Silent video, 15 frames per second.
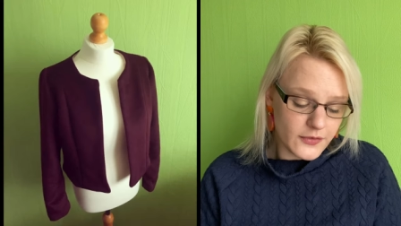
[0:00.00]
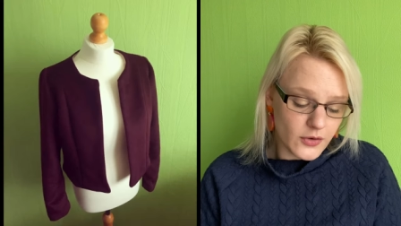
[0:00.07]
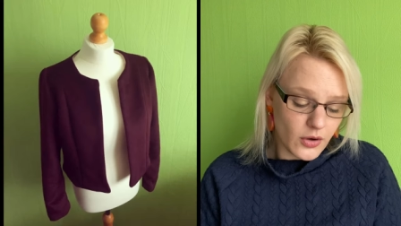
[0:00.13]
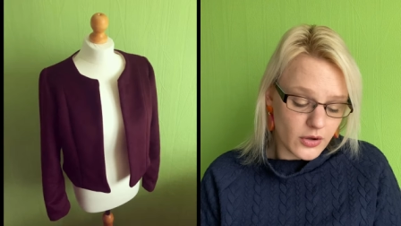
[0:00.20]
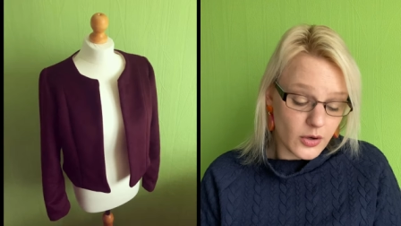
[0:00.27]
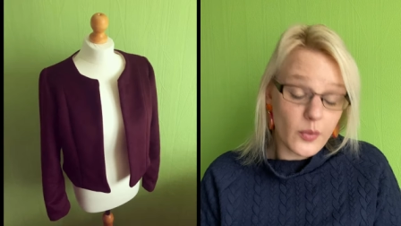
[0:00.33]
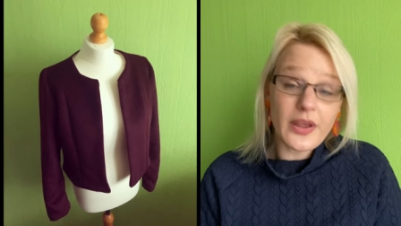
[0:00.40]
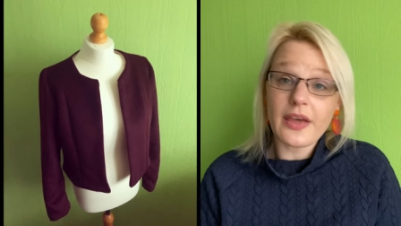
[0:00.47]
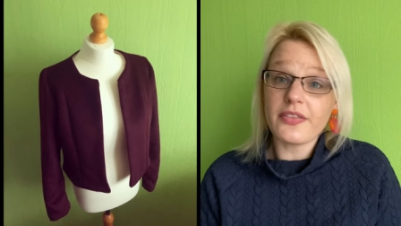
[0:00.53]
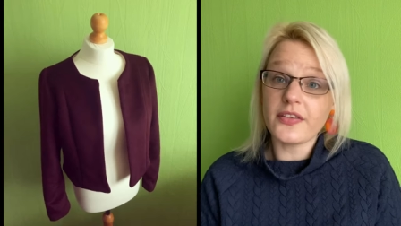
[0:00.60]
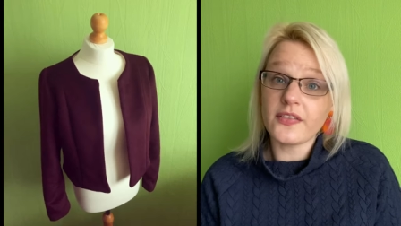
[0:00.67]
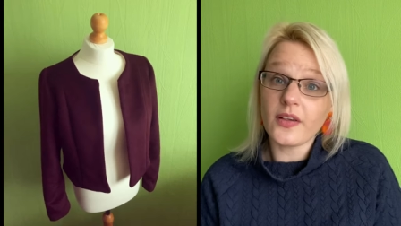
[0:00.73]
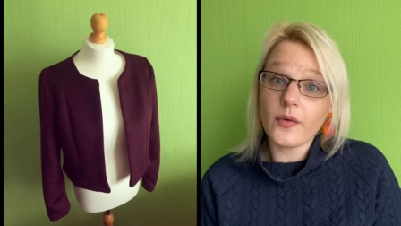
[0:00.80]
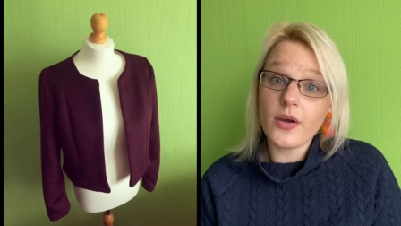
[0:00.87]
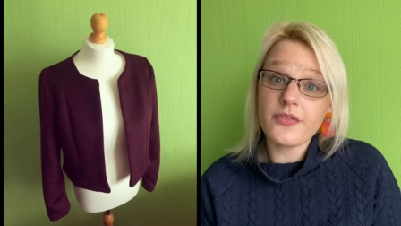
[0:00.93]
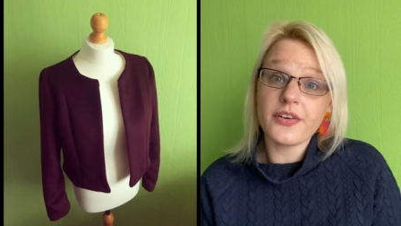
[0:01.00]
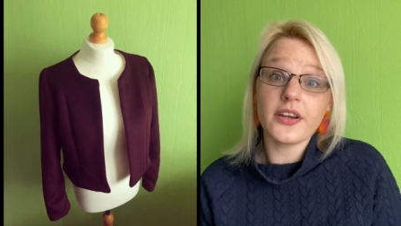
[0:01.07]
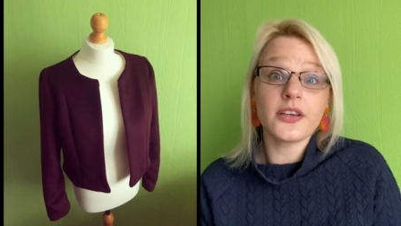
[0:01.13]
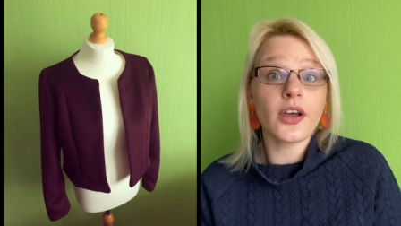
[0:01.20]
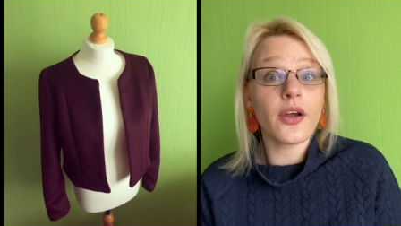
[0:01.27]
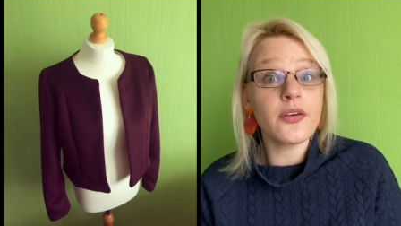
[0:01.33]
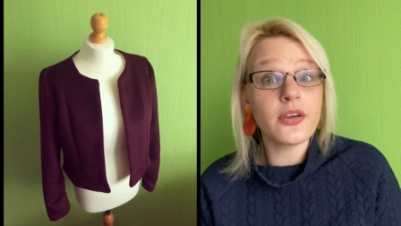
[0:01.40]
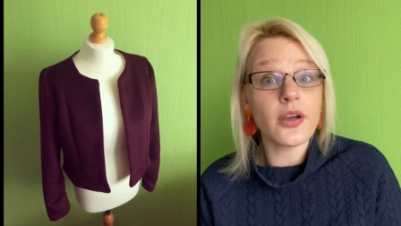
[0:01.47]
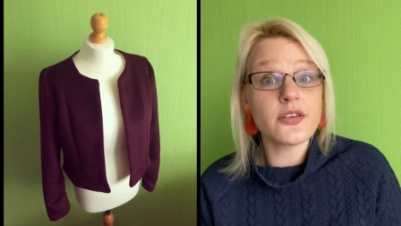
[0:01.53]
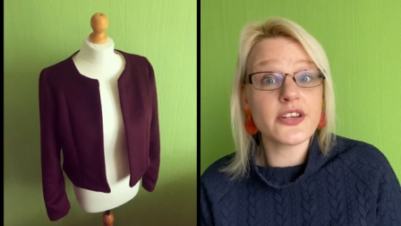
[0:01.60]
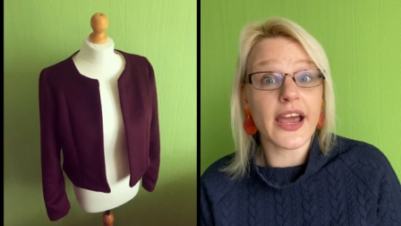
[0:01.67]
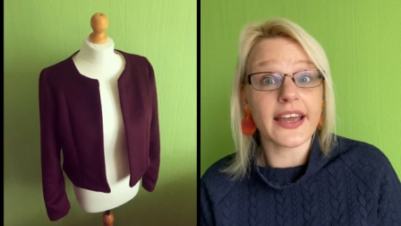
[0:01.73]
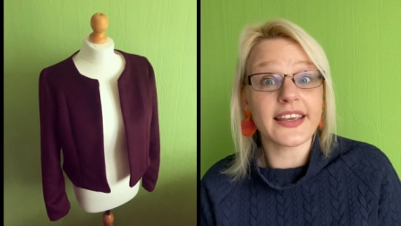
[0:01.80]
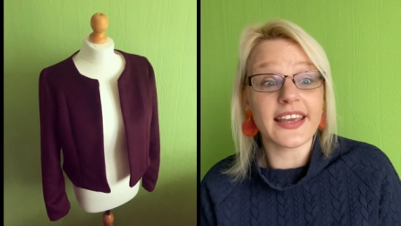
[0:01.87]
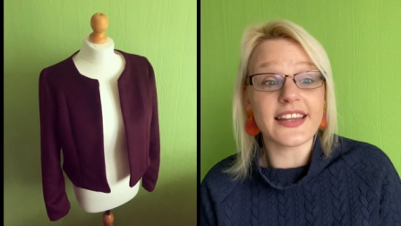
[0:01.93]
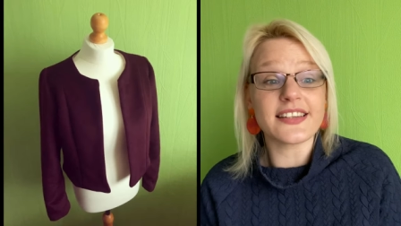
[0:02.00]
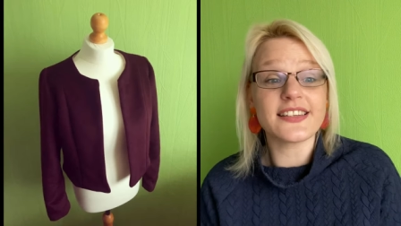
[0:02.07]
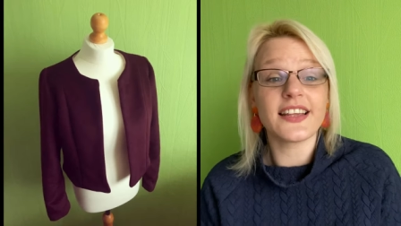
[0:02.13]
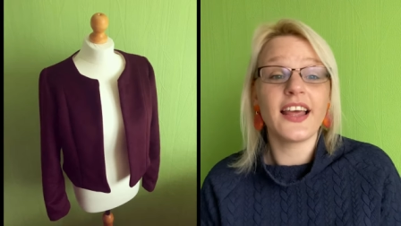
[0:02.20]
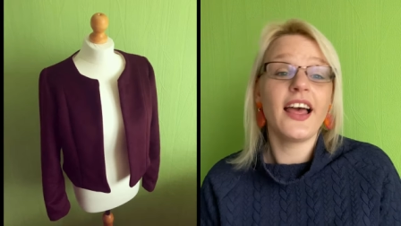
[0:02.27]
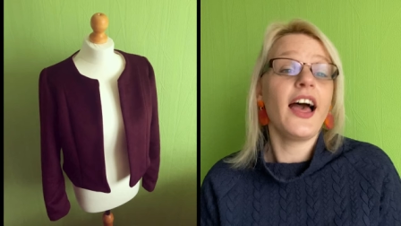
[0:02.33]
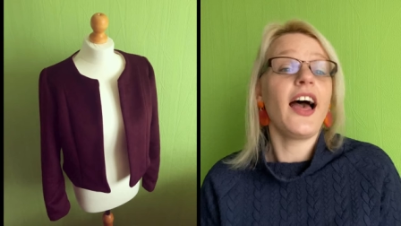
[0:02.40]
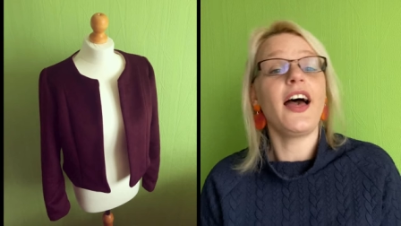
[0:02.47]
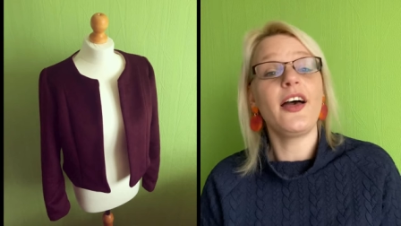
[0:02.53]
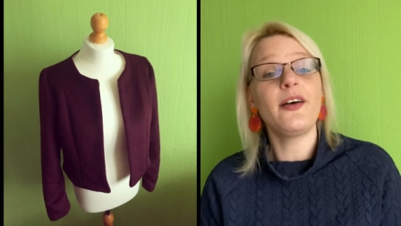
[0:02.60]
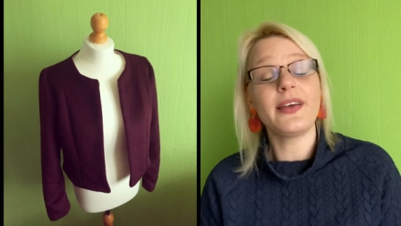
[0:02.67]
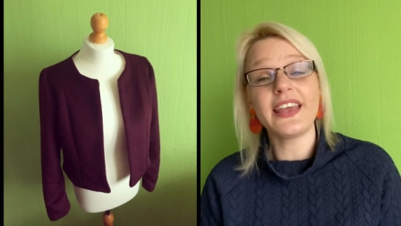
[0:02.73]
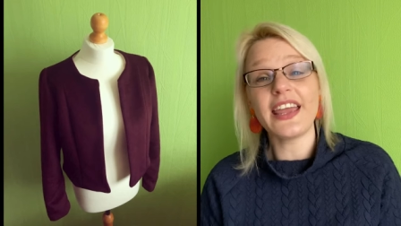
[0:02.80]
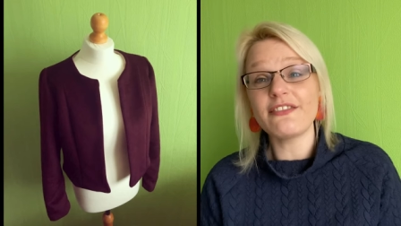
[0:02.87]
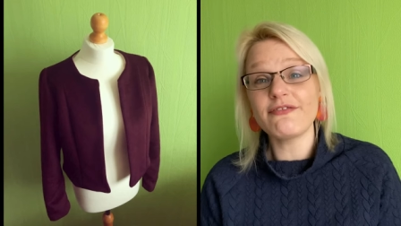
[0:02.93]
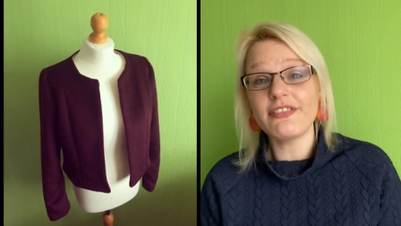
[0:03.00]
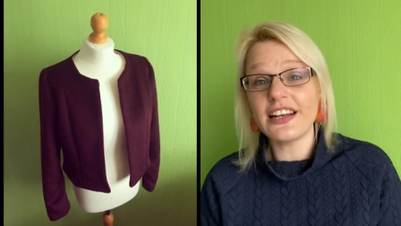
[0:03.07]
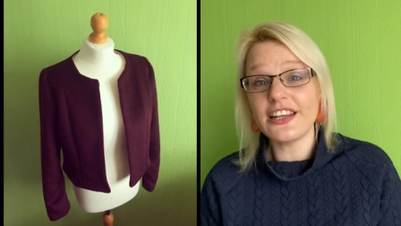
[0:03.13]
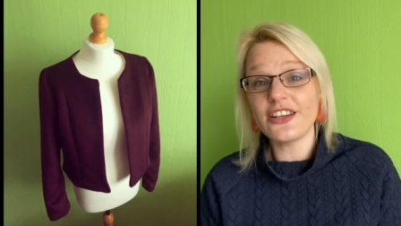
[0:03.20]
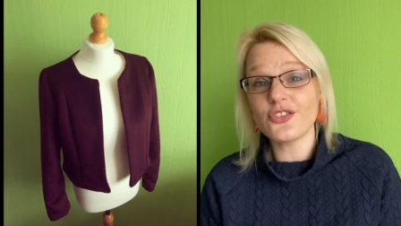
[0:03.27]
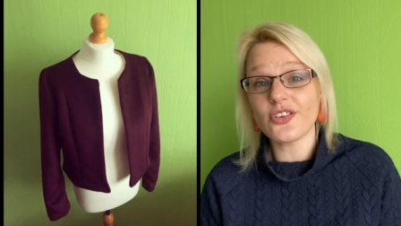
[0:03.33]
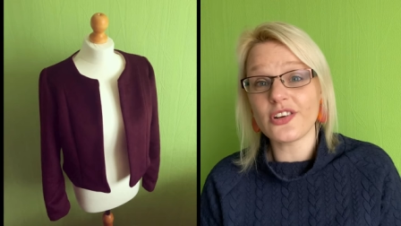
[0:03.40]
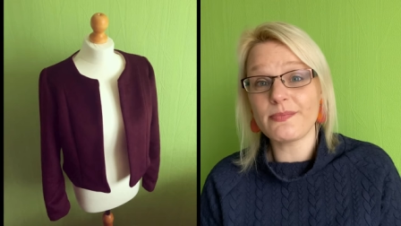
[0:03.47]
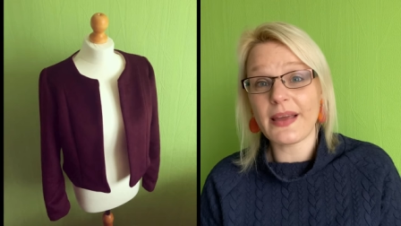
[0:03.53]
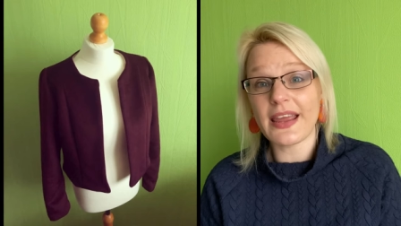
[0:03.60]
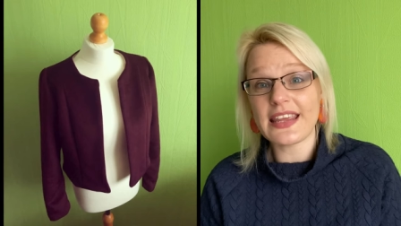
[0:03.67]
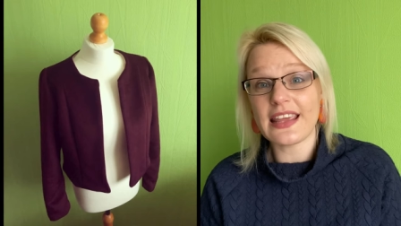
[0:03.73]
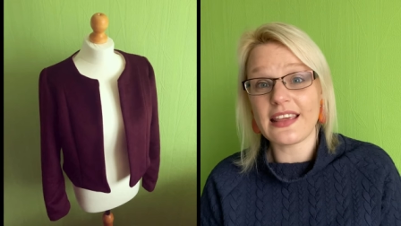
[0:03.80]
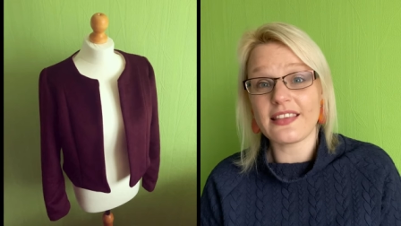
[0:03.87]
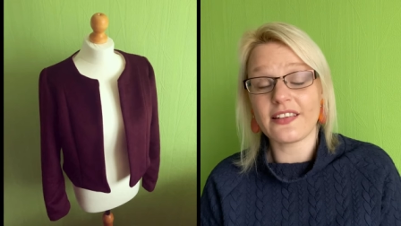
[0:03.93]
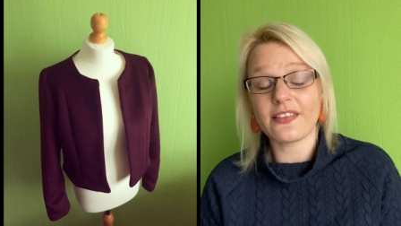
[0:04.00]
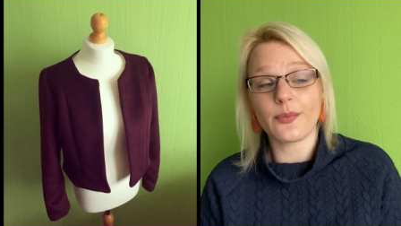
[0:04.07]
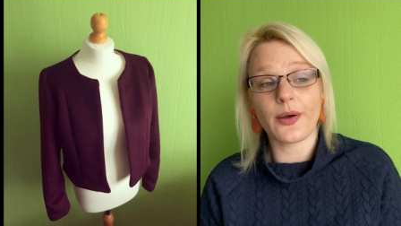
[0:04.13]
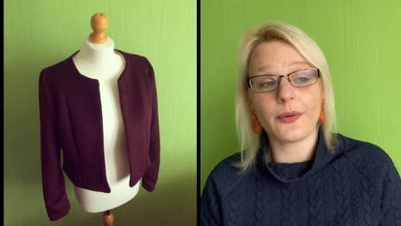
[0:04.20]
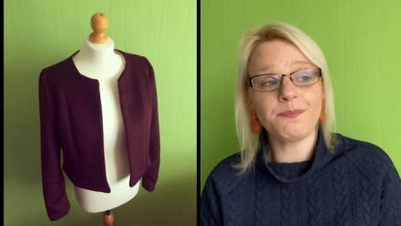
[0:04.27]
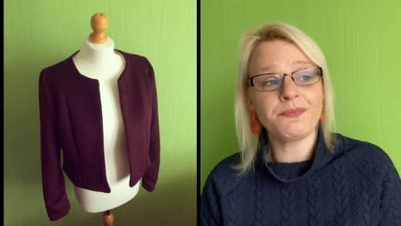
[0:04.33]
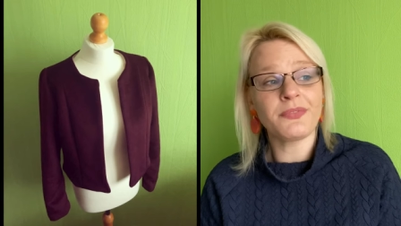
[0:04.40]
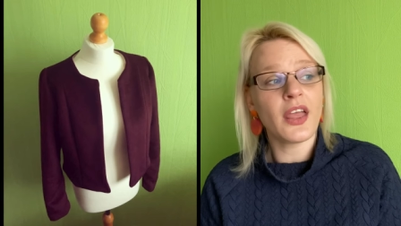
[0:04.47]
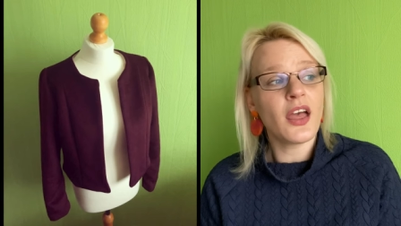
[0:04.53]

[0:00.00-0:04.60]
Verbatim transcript: got, oh yeah, the Sew Over It Cocoa Jacket. Uh, again, really enjoyed making this one.